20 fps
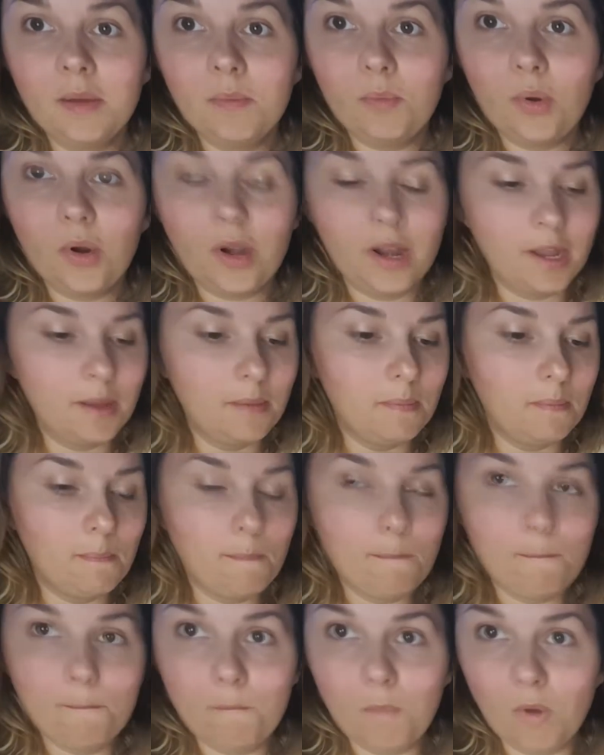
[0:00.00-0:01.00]
putting
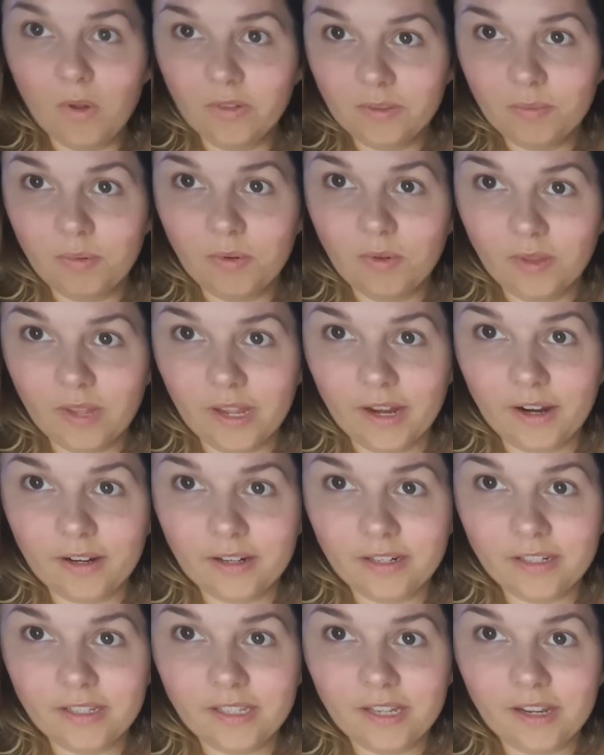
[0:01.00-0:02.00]
multiple
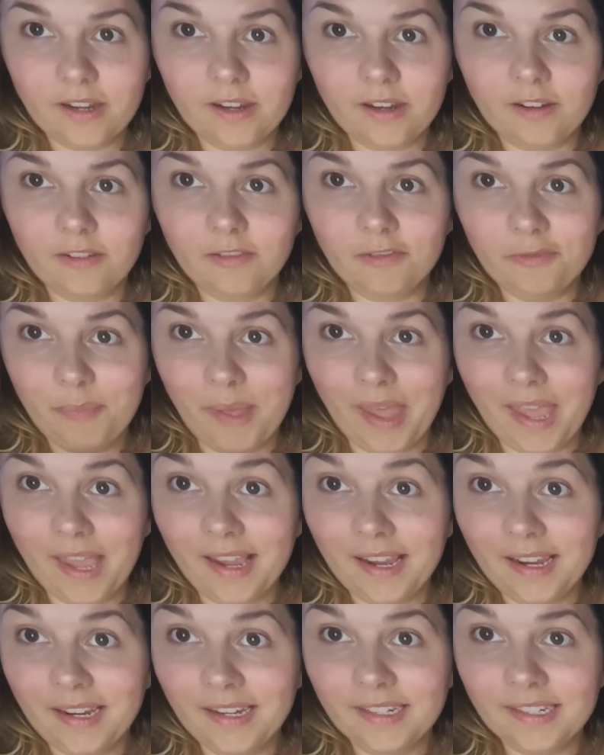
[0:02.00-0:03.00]
layers of
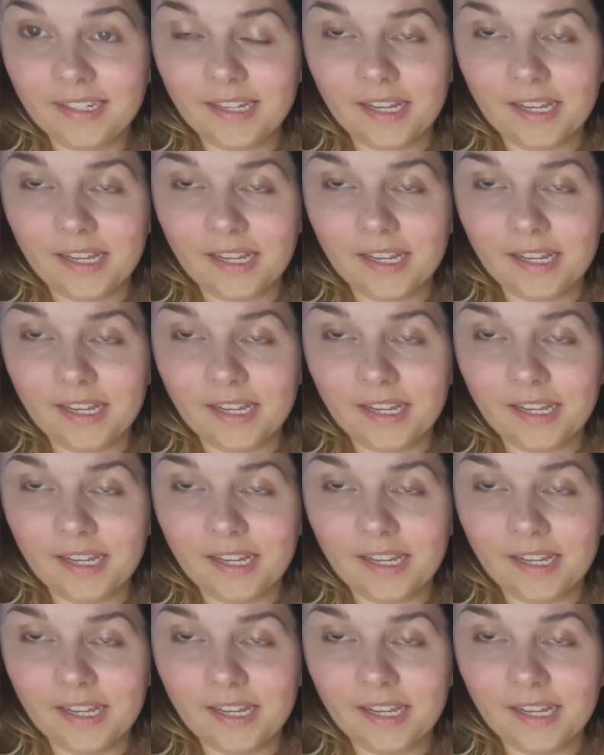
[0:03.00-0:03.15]
paint